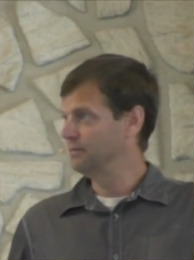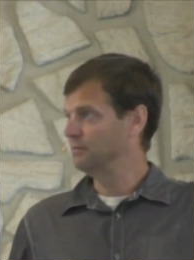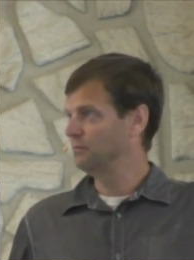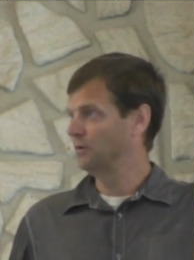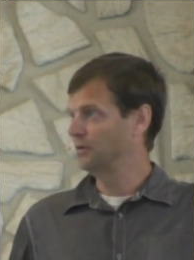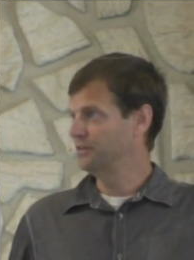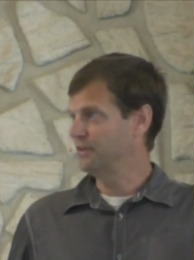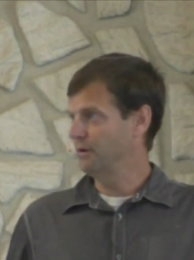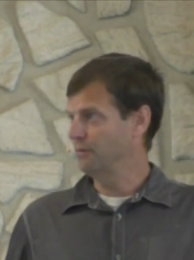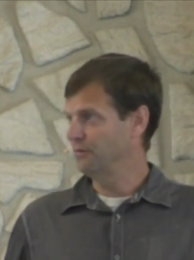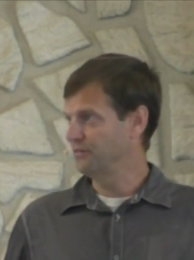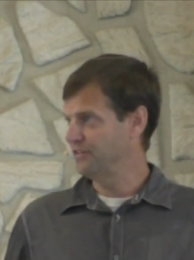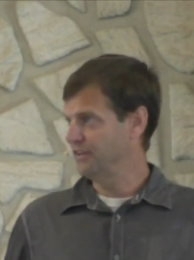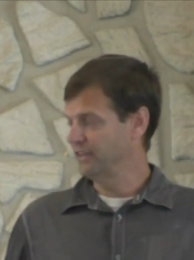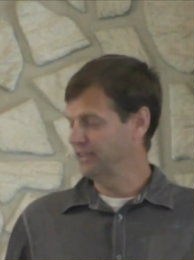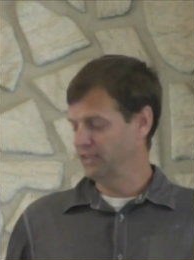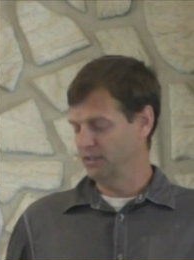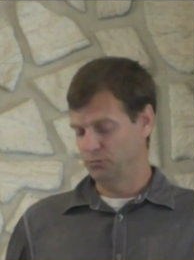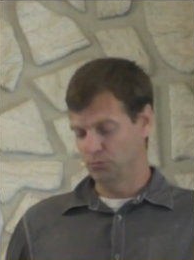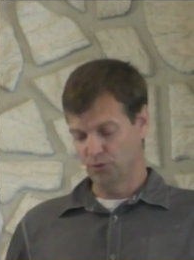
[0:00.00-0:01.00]
what they were
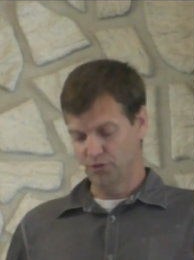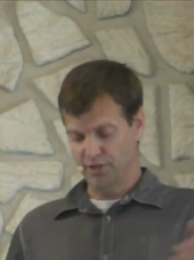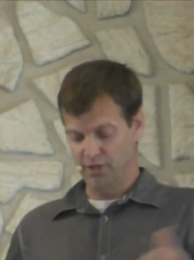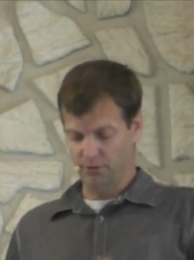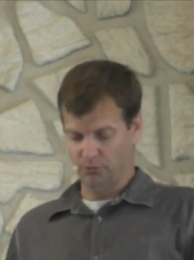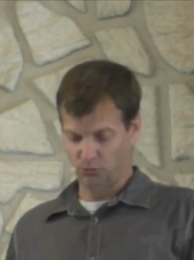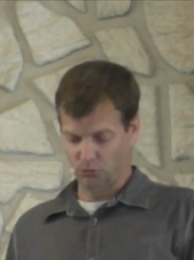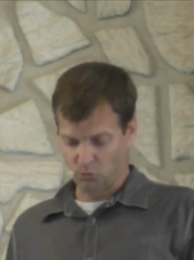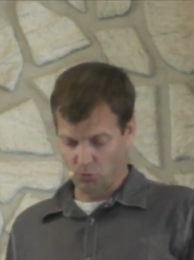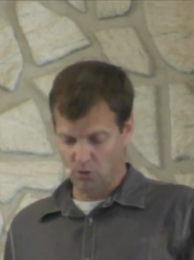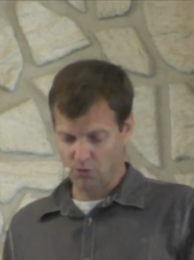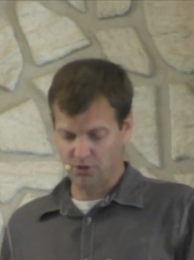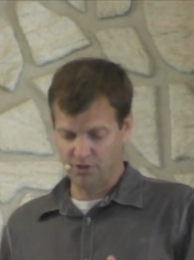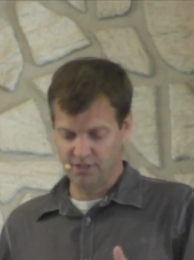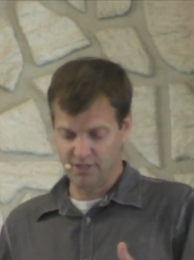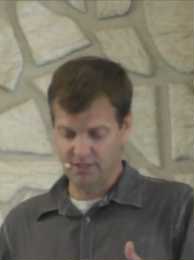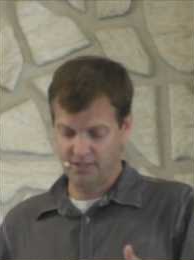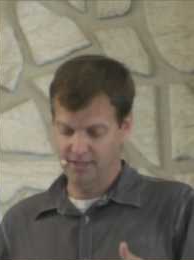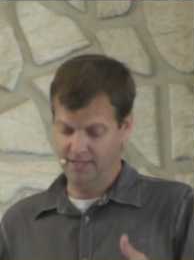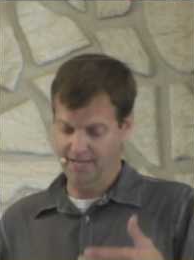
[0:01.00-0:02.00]
thinking when they were quoted
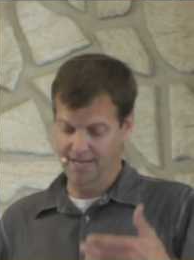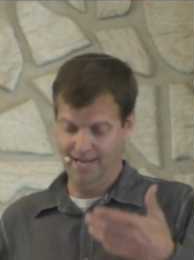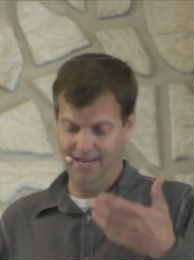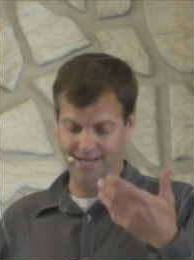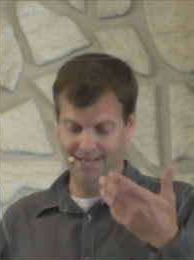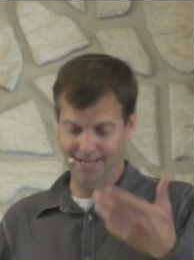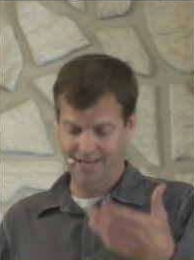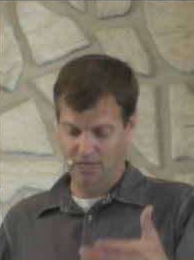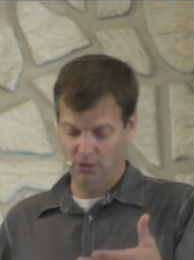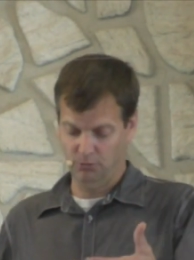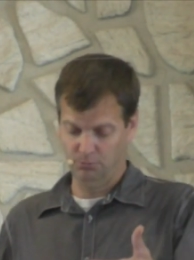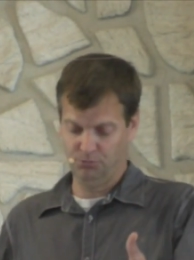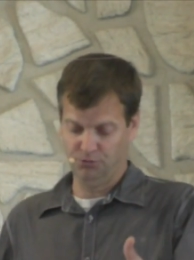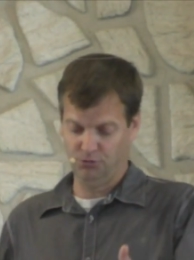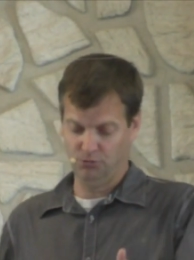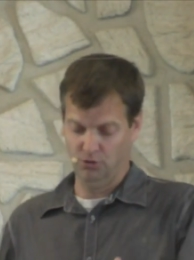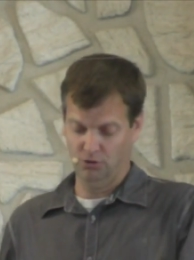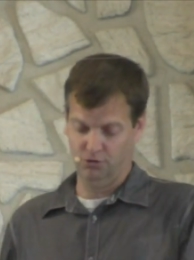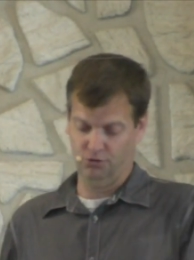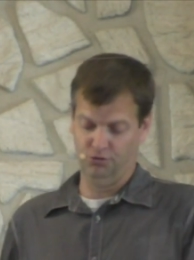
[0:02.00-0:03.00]
it, and it helps
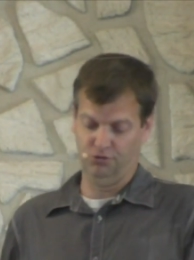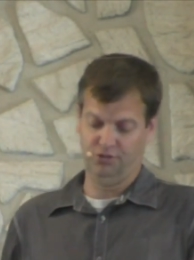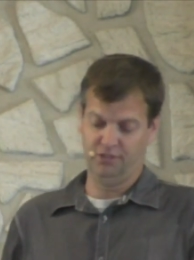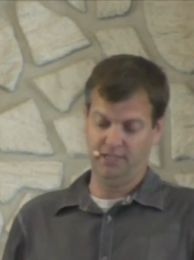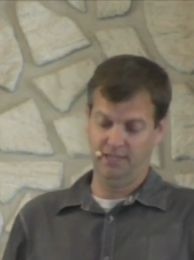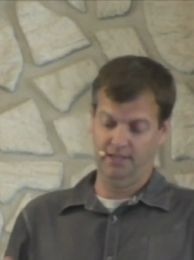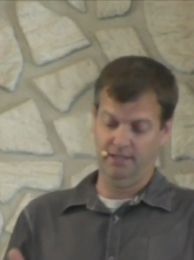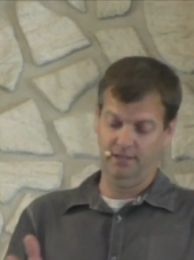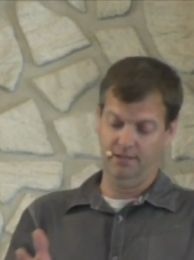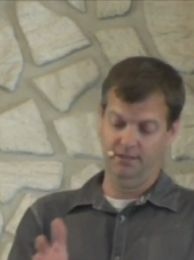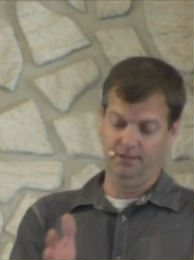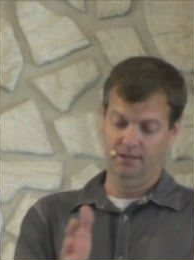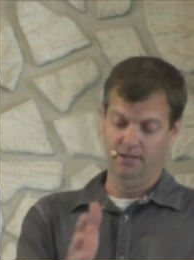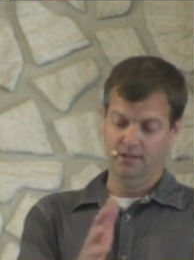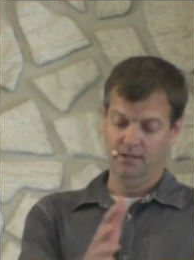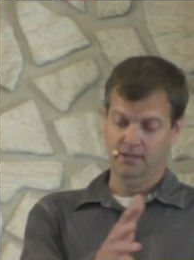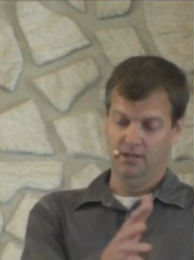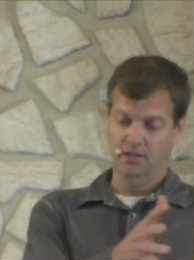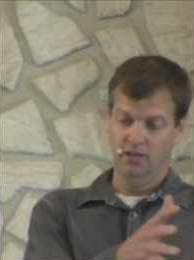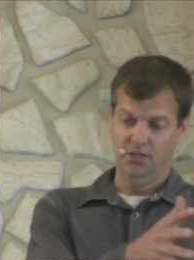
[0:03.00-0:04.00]
you understand
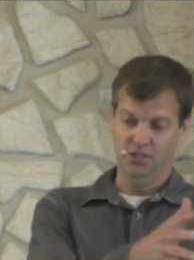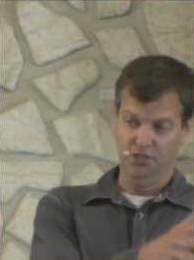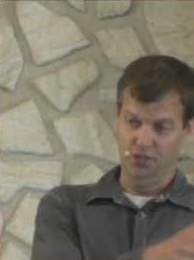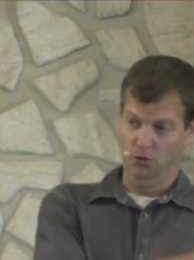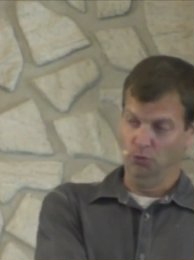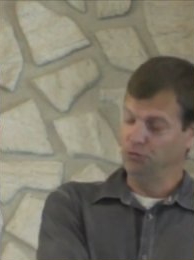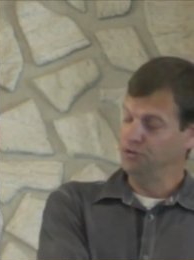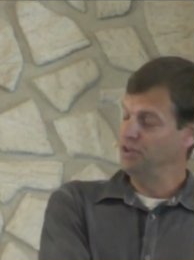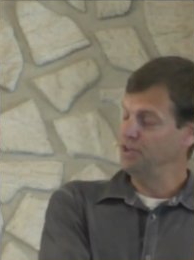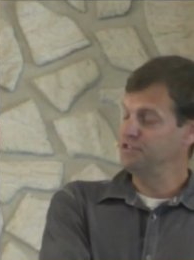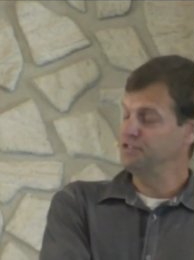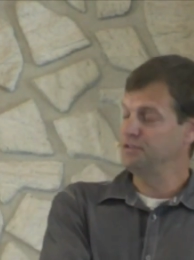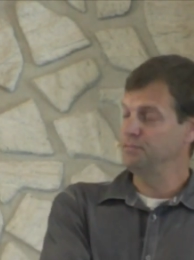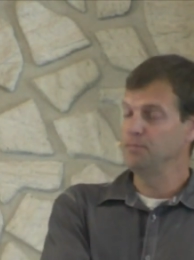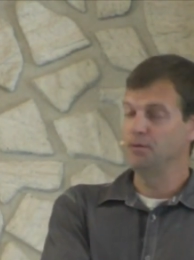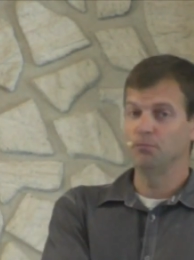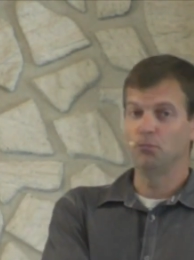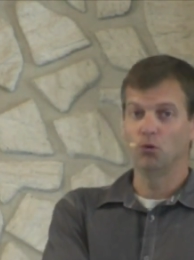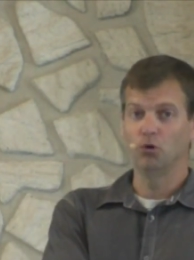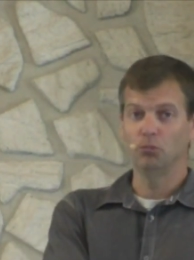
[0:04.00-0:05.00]
the Old
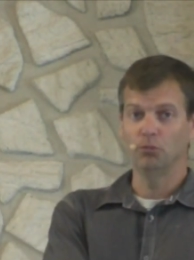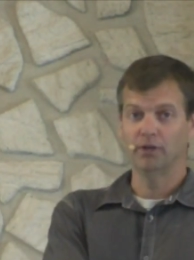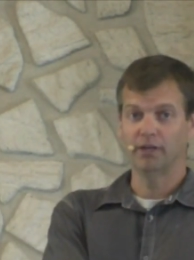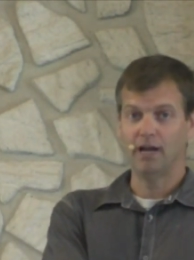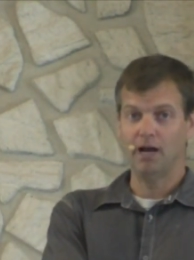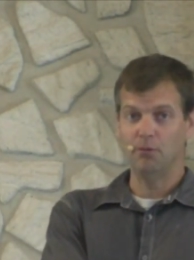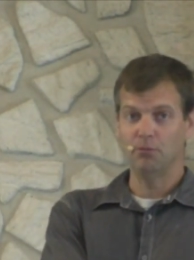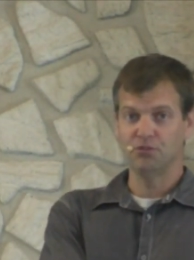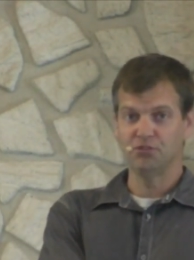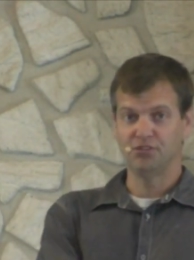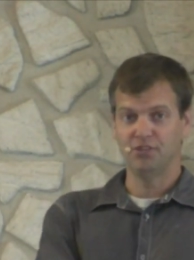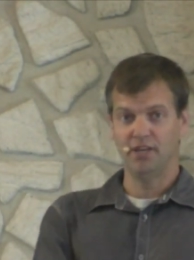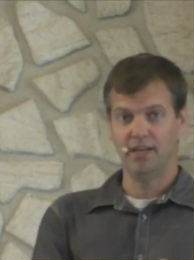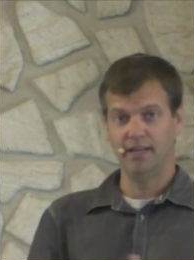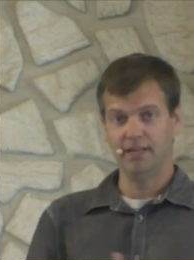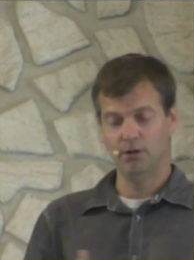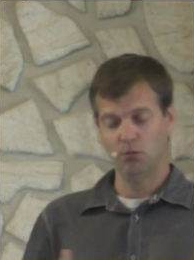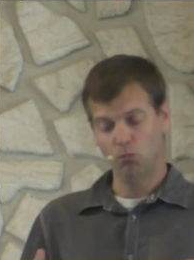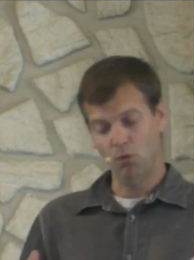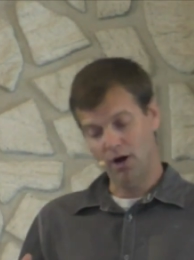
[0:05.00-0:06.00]
Testament more what God was
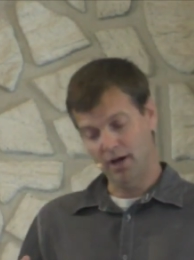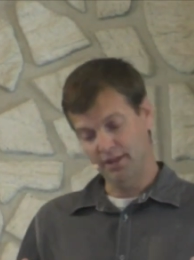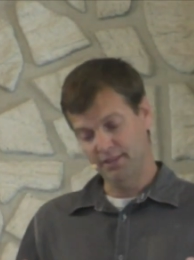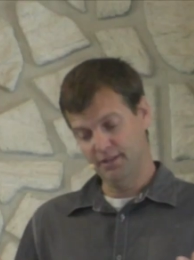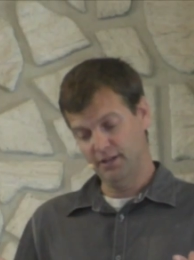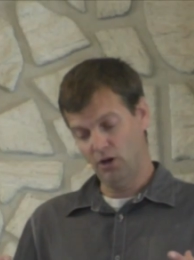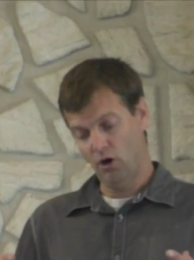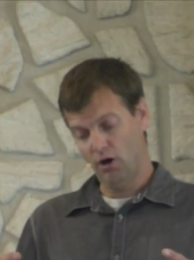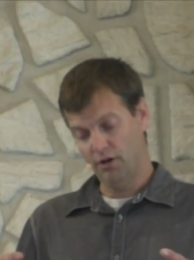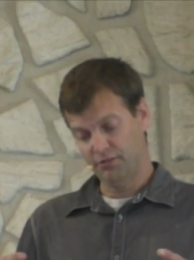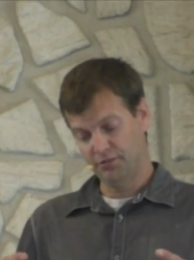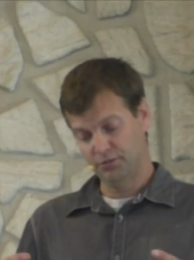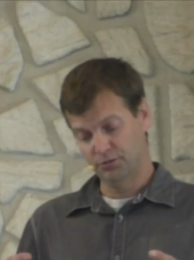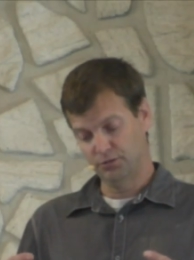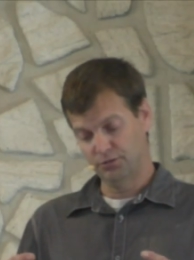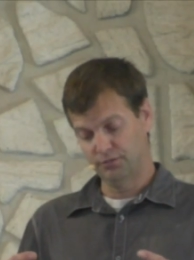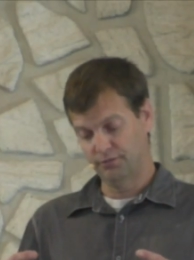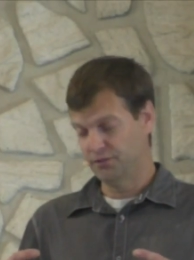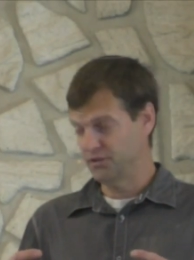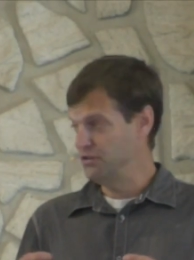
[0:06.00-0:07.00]
saying and why the
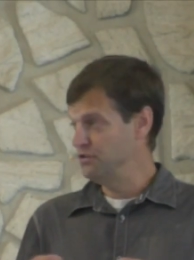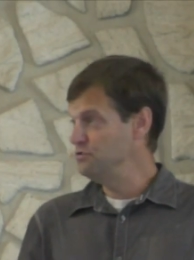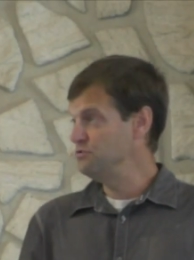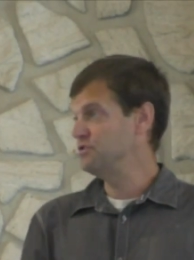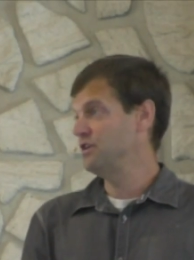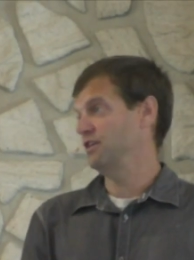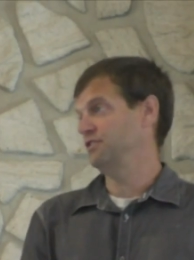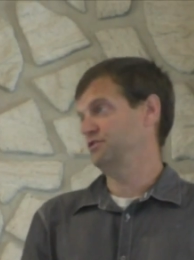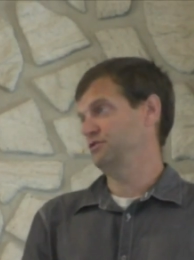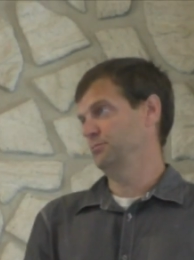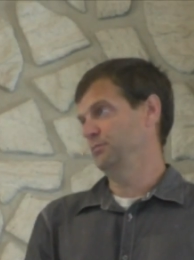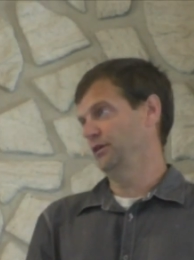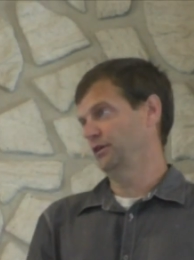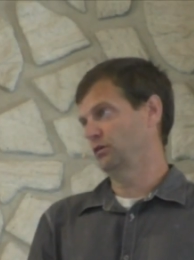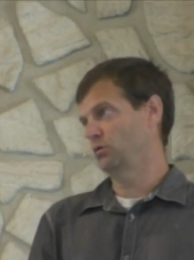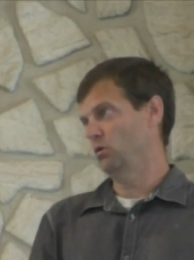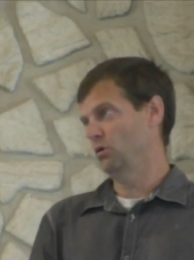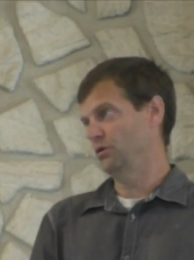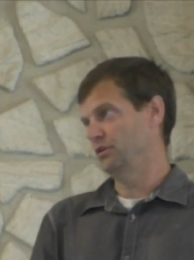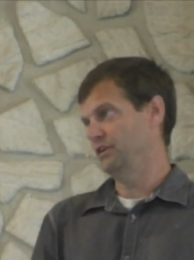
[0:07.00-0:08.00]
authors of the New Testament
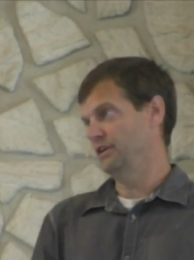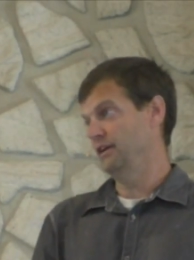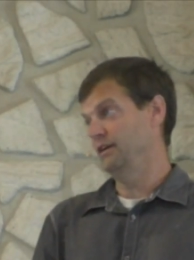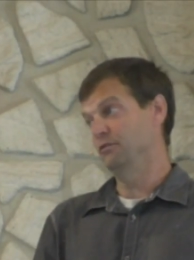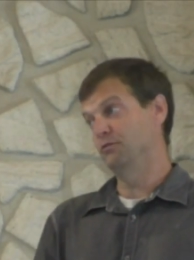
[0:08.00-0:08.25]
quoted it.